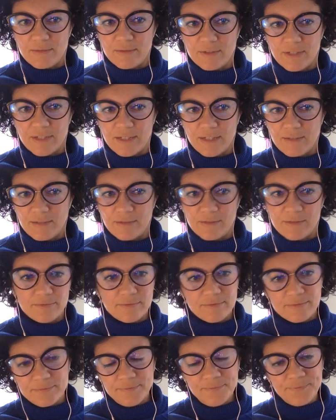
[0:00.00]
and
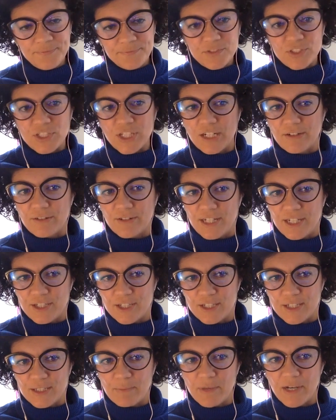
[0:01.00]

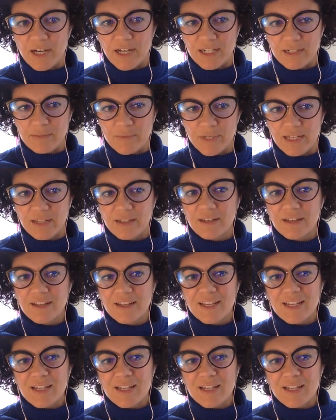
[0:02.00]
generations behind me,